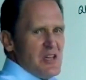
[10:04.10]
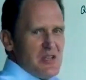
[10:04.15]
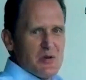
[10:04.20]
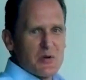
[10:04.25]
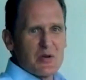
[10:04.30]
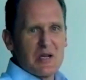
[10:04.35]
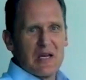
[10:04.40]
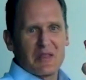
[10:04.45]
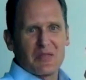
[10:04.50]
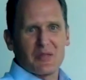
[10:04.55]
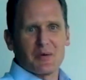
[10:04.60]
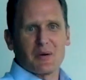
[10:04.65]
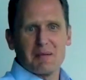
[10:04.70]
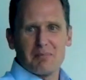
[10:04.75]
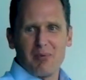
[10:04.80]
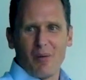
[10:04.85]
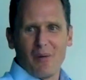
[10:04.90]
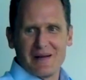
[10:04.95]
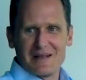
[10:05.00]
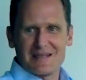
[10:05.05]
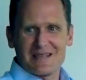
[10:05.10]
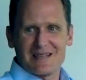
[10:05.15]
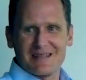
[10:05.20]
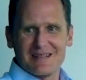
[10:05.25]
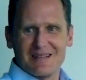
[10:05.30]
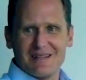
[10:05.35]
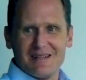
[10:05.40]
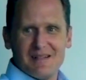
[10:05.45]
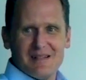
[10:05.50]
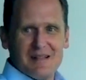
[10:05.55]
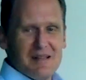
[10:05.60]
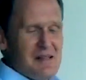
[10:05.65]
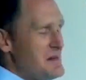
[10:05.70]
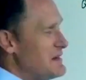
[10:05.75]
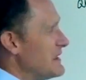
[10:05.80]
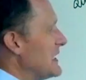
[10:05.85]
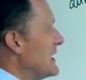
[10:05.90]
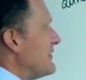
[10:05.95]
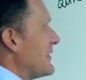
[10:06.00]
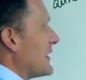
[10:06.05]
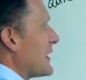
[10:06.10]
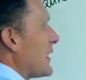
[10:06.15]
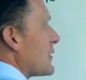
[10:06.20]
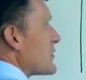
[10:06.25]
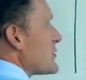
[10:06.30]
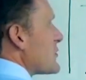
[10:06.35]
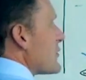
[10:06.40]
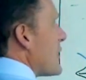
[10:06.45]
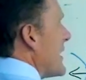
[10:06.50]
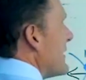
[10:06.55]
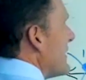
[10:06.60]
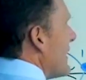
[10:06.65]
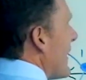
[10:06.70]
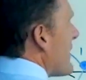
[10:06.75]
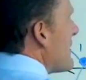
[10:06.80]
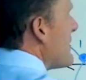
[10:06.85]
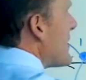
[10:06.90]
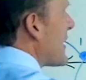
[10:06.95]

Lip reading: you get 3 points. If it goes right down the